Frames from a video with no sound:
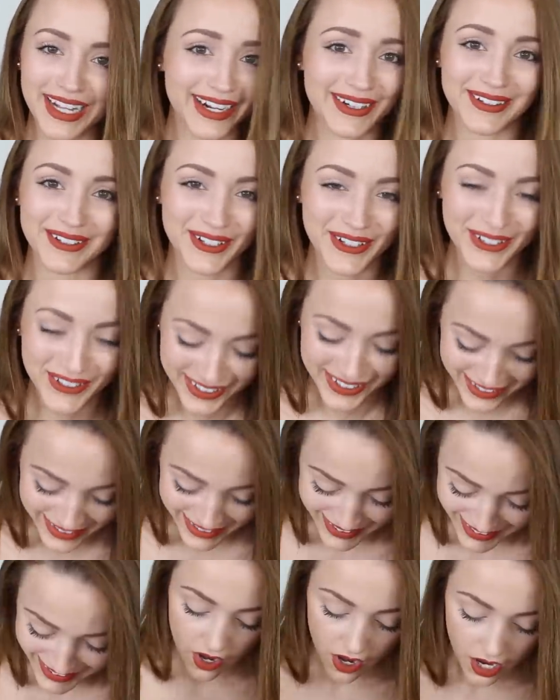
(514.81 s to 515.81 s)
I don't know.
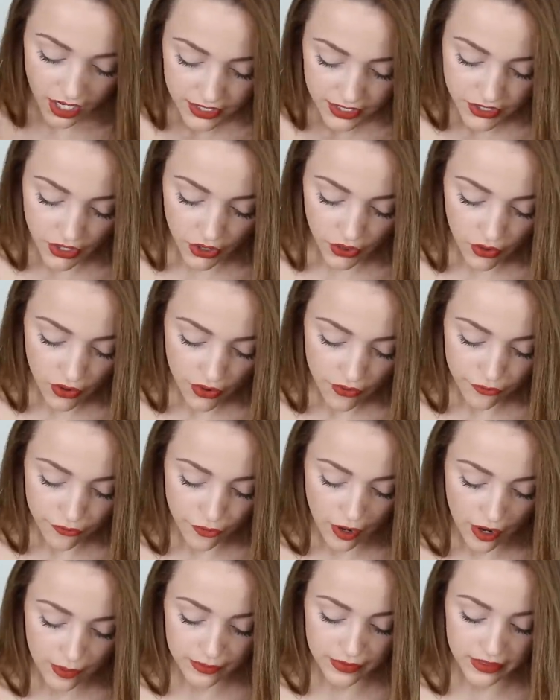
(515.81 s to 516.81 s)
Also
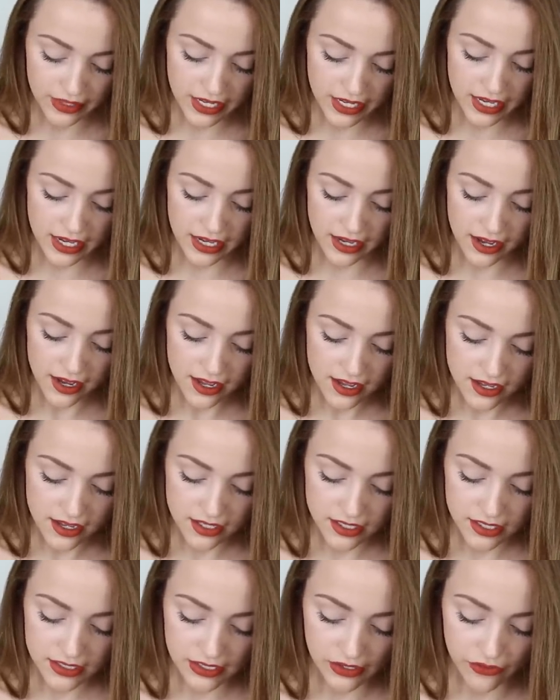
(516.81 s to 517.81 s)
from the
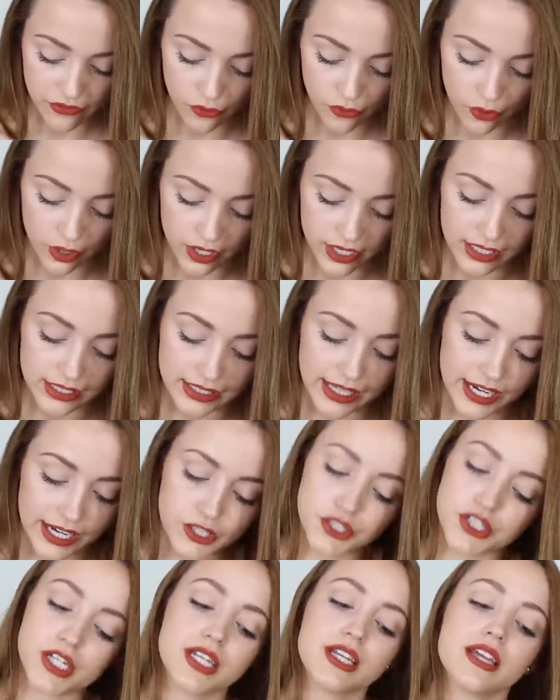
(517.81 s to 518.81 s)
Sephora
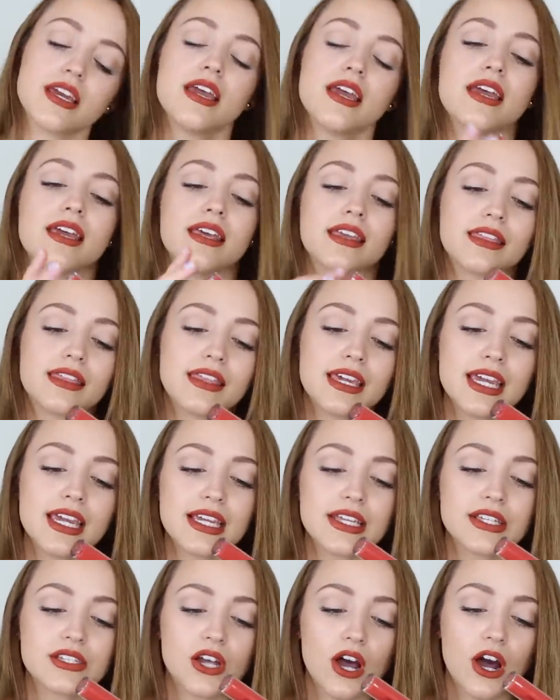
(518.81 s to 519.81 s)
collection,
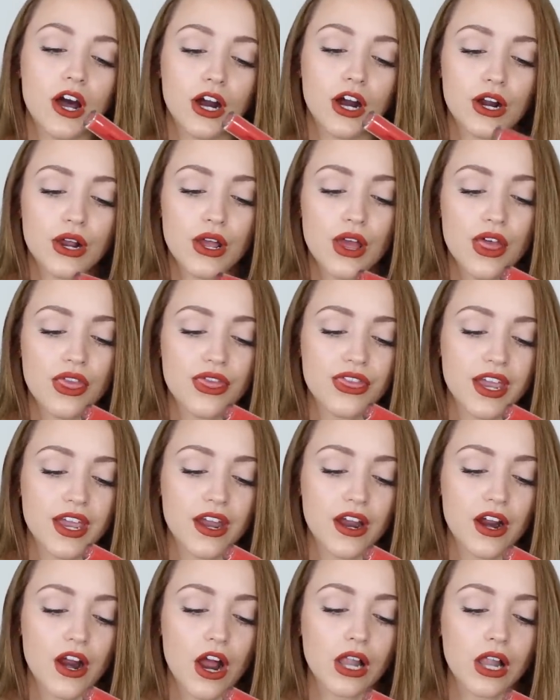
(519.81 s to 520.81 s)
these are
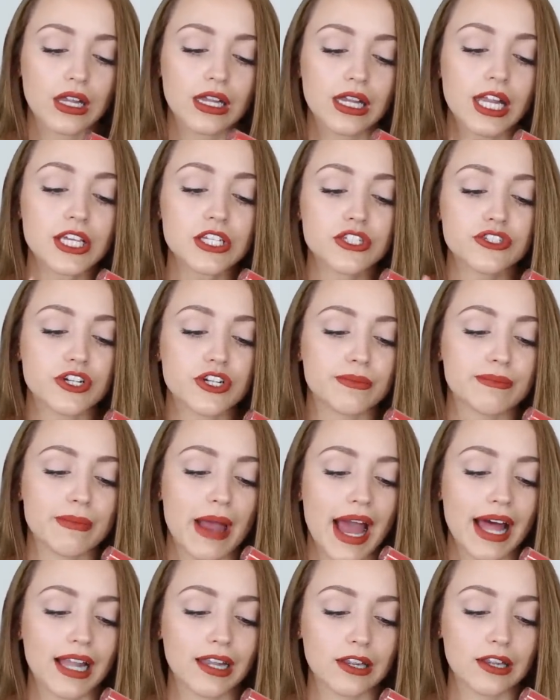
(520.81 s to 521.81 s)
their Luster
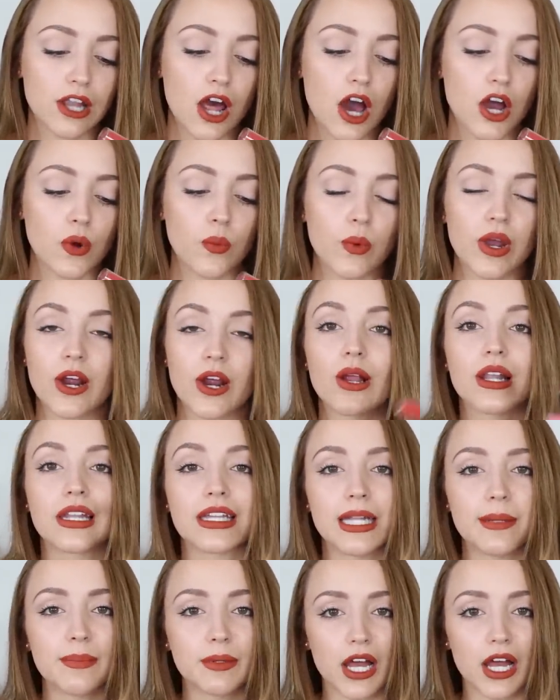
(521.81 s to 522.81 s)
Matte Longwear
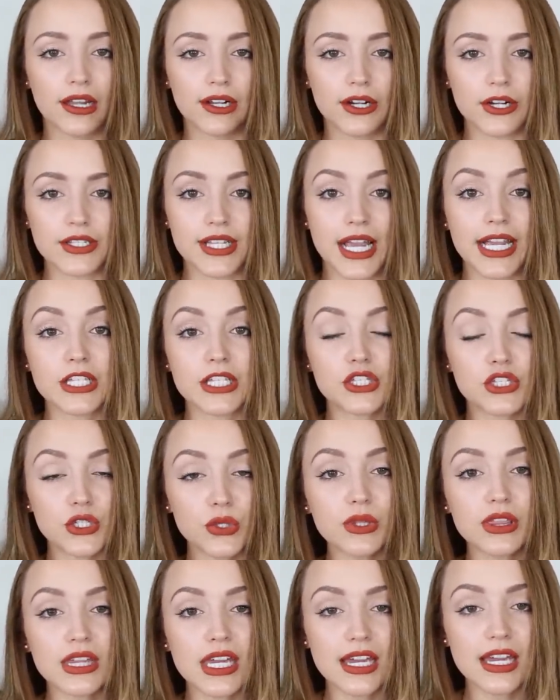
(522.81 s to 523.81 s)
Lip Colors. I
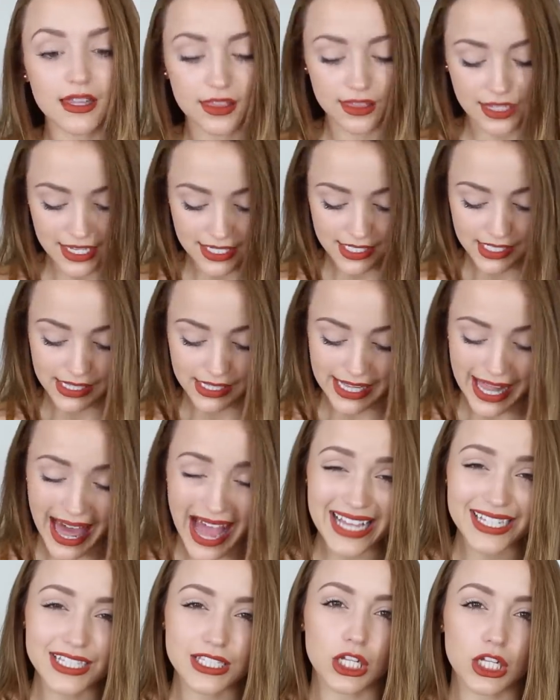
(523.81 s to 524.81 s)
do think these
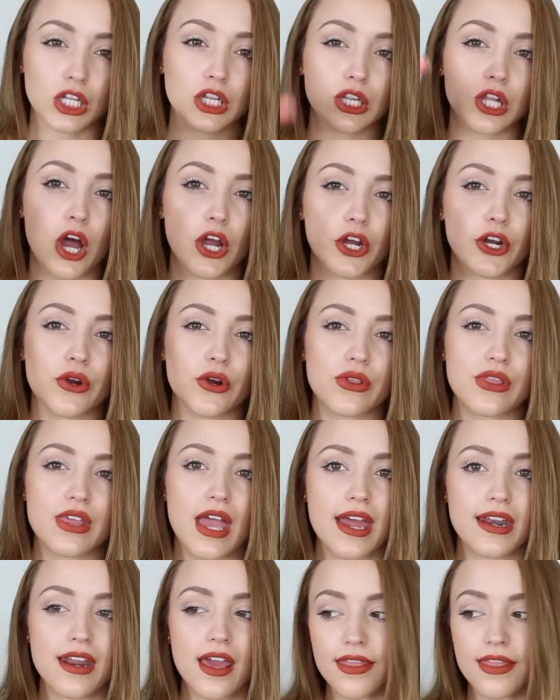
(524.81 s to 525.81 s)
last longer
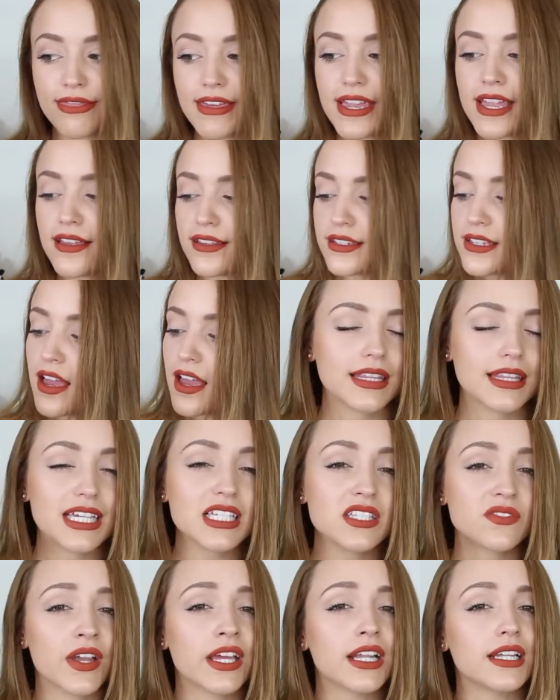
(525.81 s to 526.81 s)
than these.
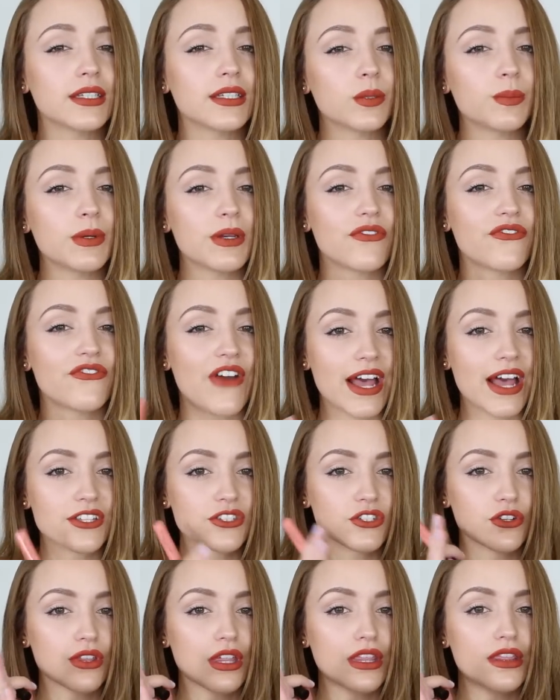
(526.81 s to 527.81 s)
These fade a little bit
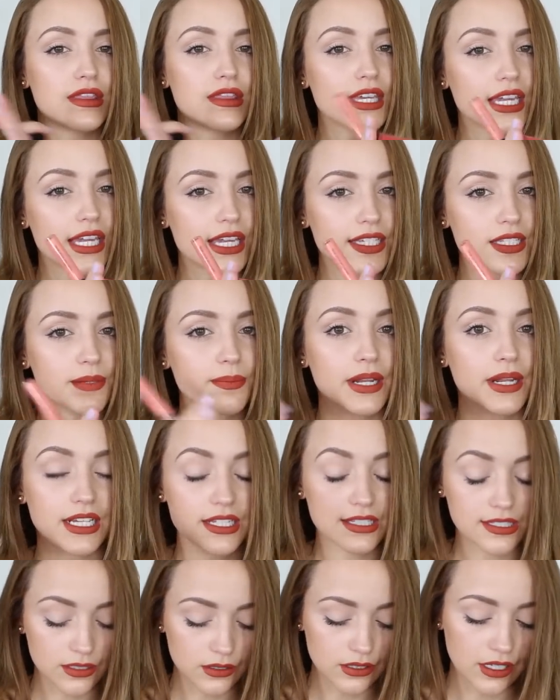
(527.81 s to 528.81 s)
faster than these, but I
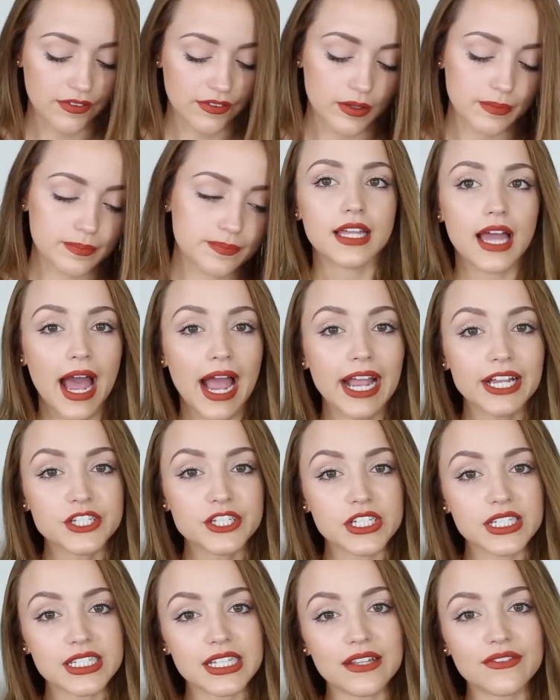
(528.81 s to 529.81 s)
still love them. I
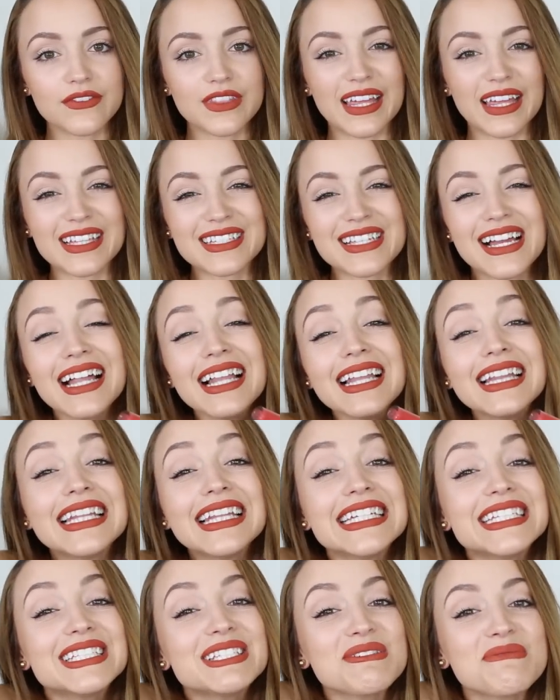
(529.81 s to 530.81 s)
just love these a
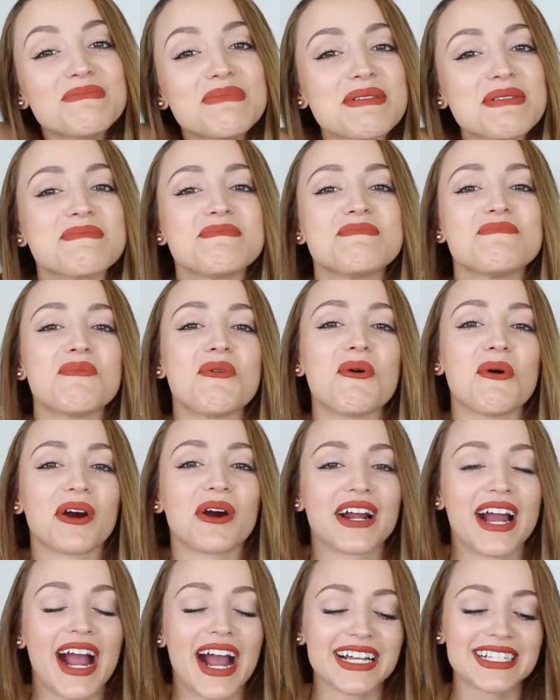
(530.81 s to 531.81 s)
little bit
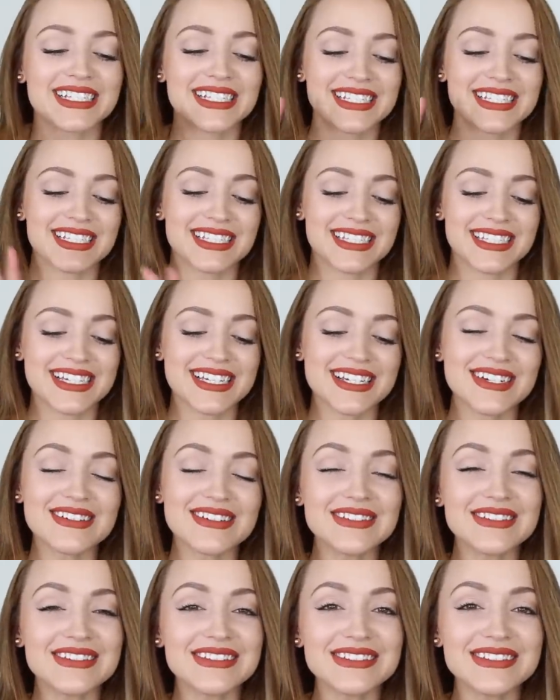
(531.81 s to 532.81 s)
more. I
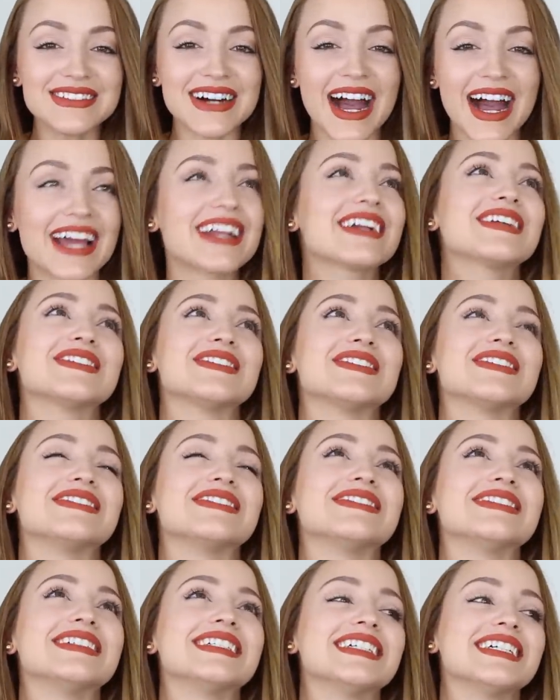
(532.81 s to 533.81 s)
still, I don't
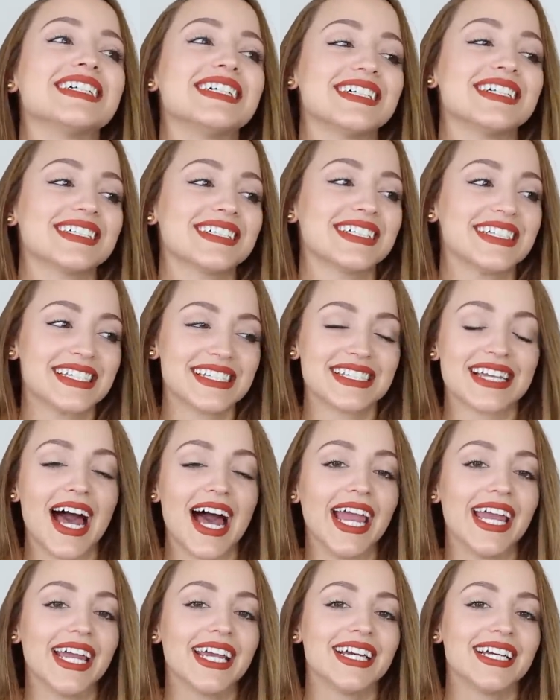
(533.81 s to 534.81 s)
know, uh, it's a
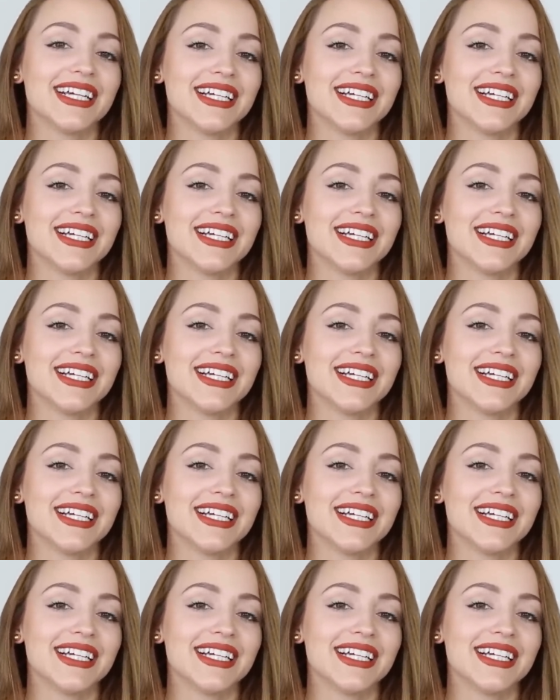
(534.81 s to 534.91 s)
tie.